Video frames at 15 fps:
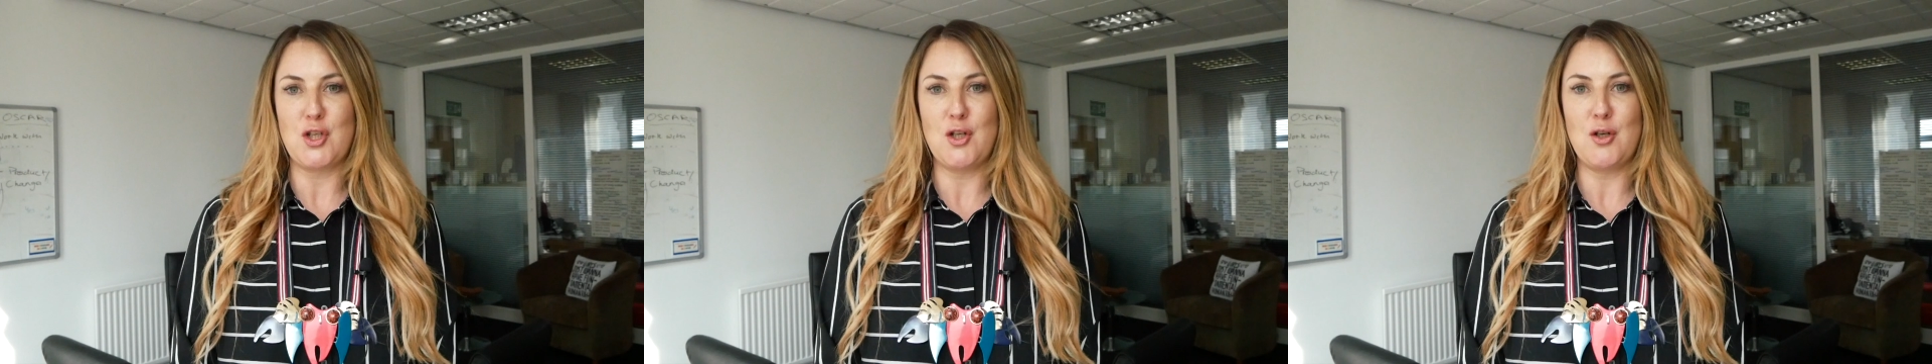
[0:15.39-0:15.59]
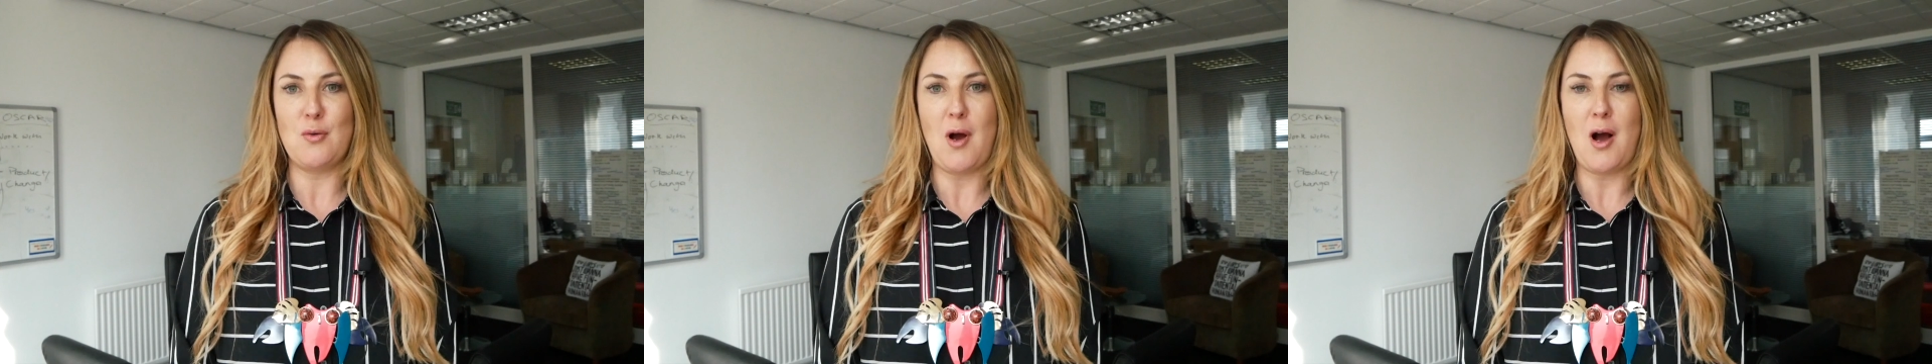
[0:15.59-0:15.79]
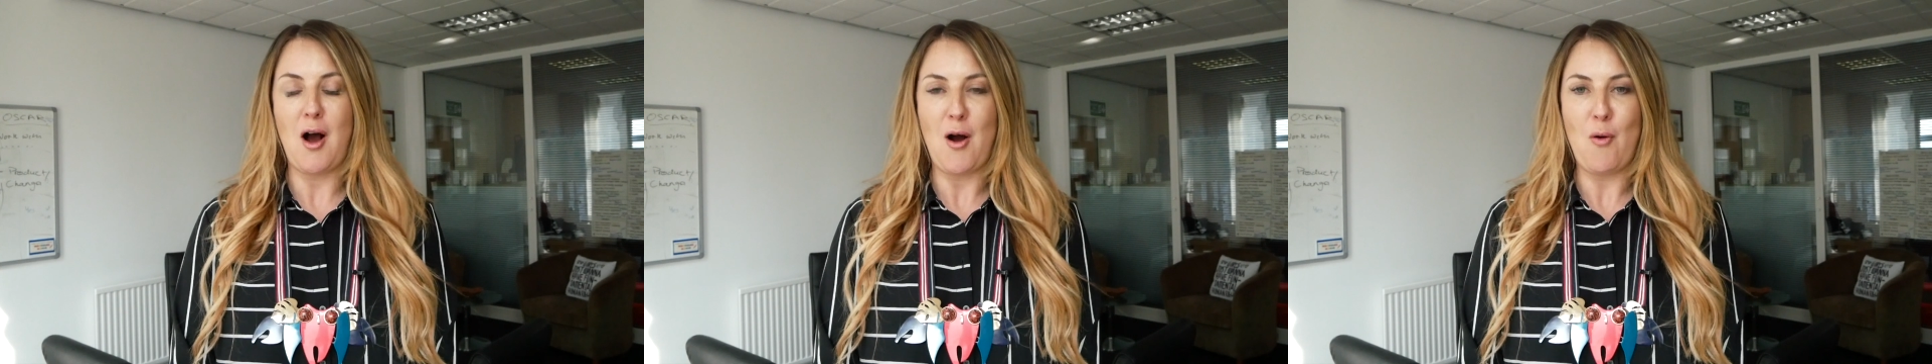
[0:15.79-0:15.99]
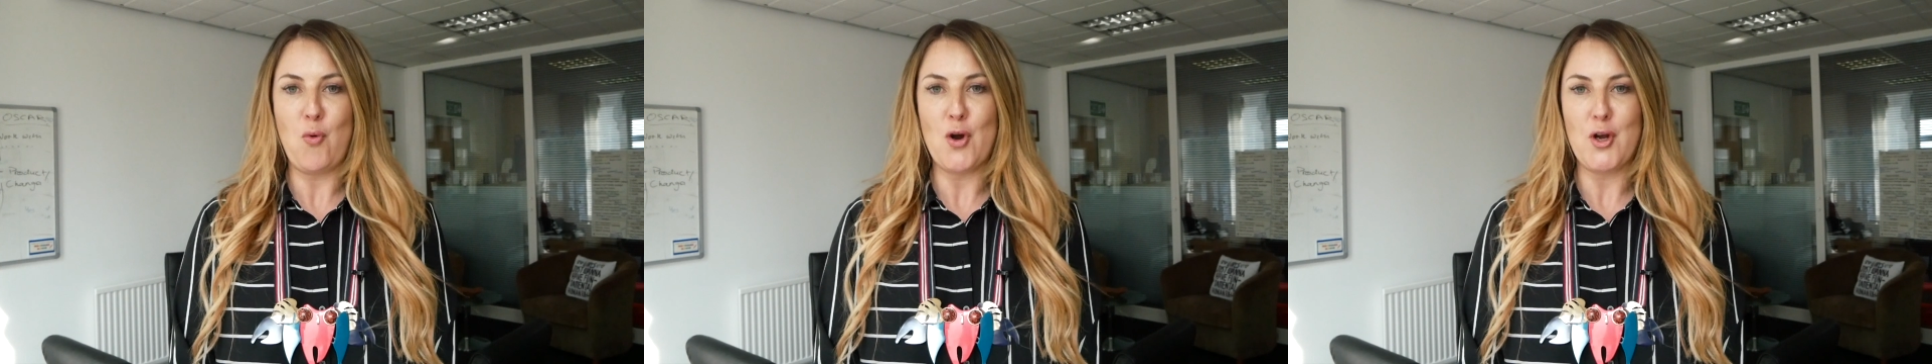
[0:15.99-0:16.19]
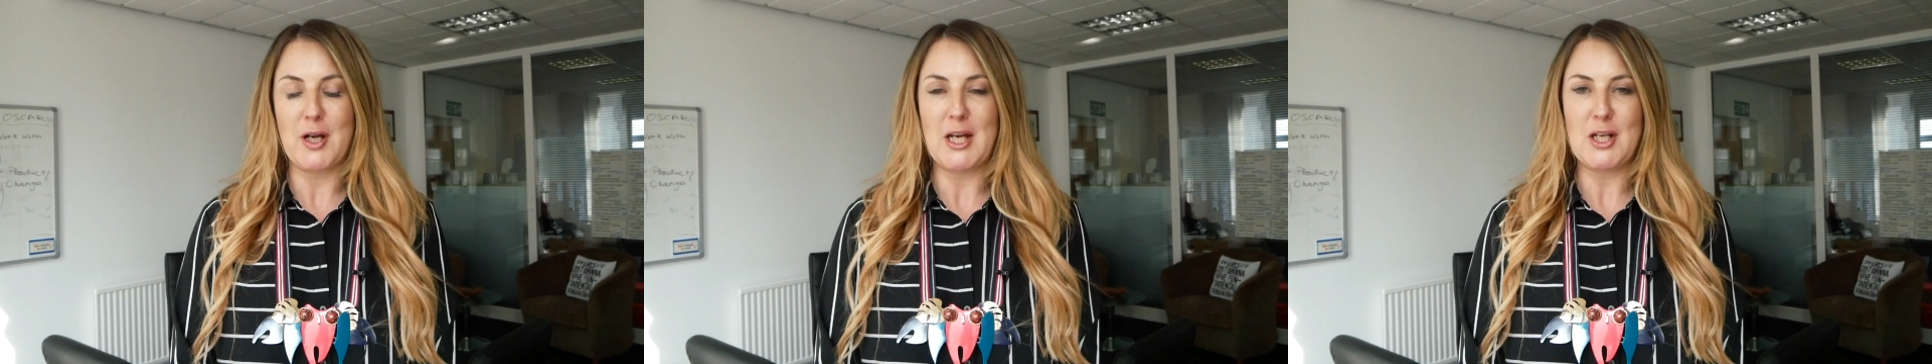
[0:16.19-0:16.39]
who are
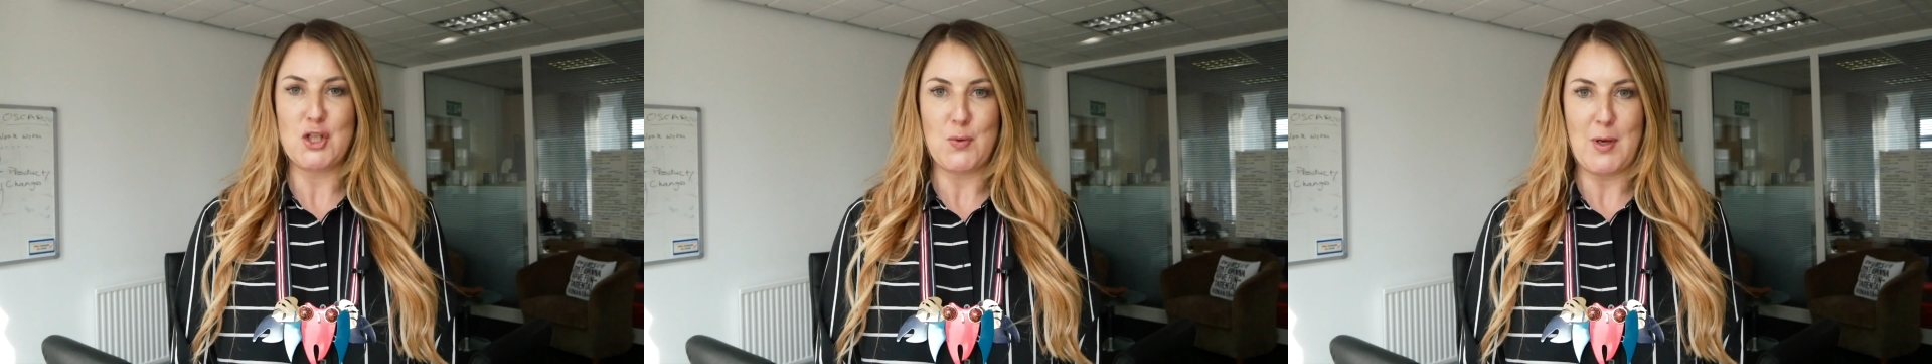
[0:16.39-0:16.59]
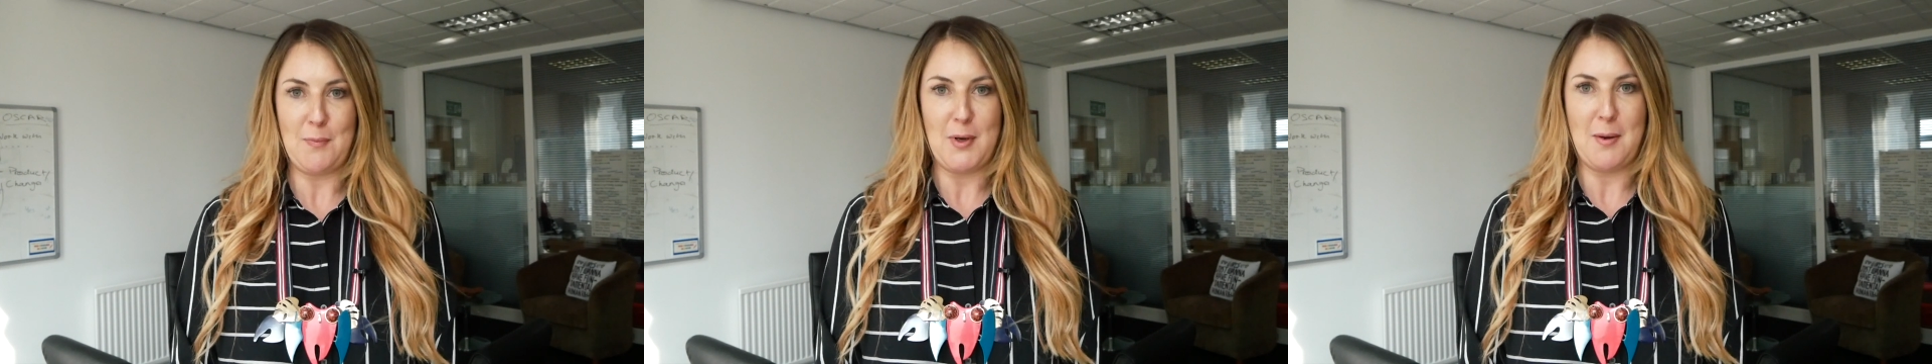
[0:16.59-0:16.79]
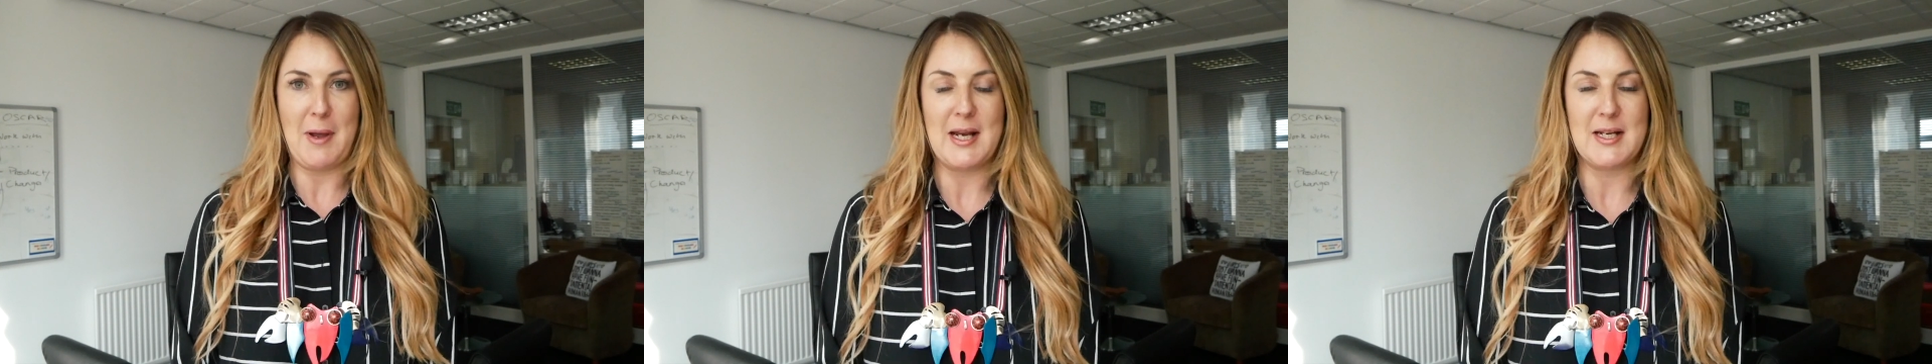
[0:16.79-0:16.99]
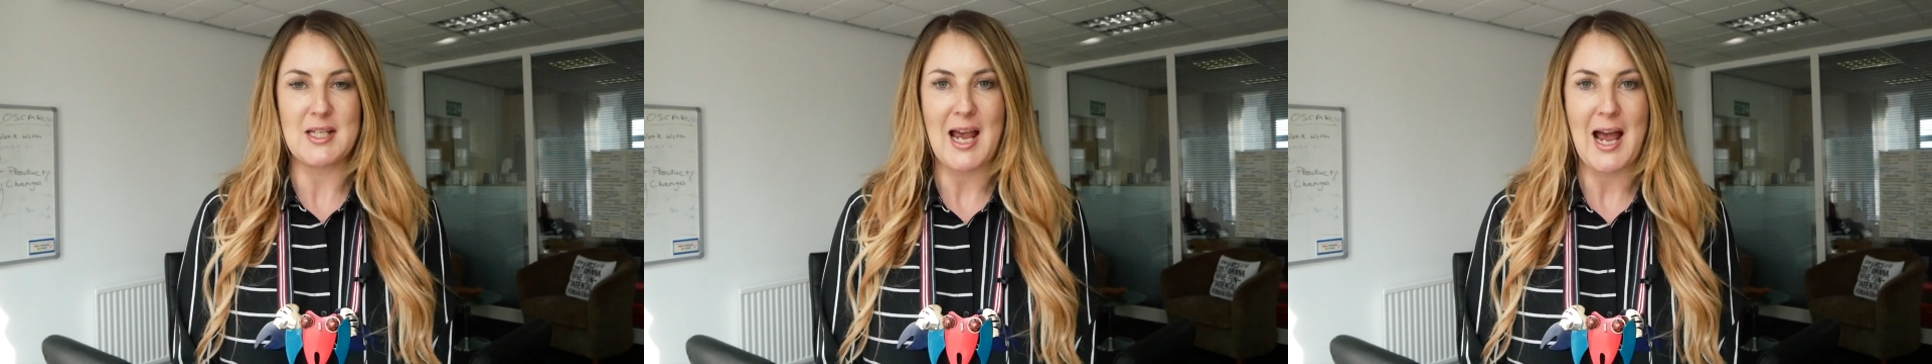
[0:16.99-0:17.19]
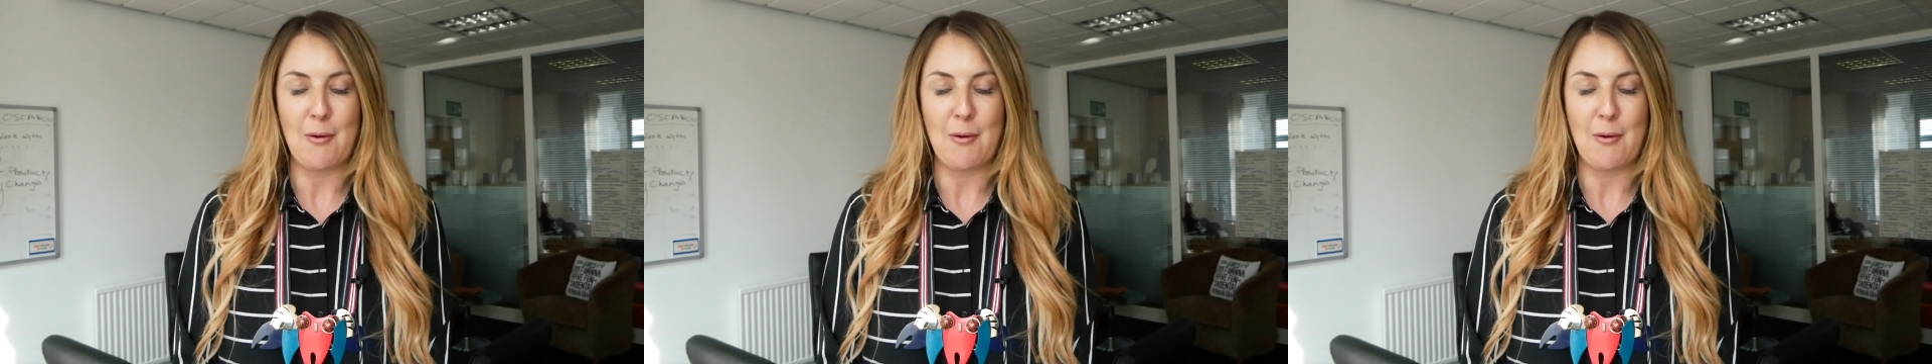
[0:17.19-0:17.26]
working to implement